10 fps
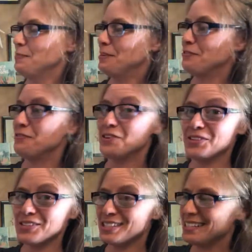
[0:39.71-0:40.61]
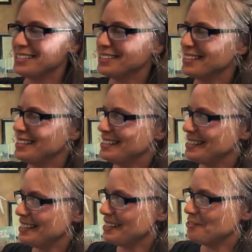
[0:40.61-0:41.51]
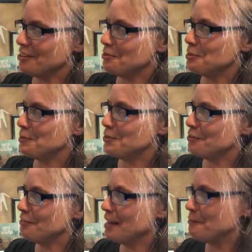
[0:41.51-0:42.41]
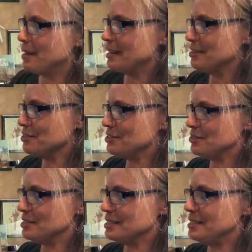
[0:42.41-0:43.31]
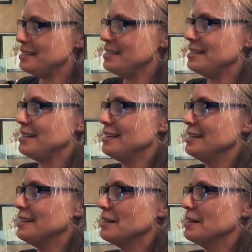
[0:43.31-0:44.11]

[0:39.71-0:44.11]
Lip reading: But first, let's look at the inside cover. I want to pull the flap back here so you can see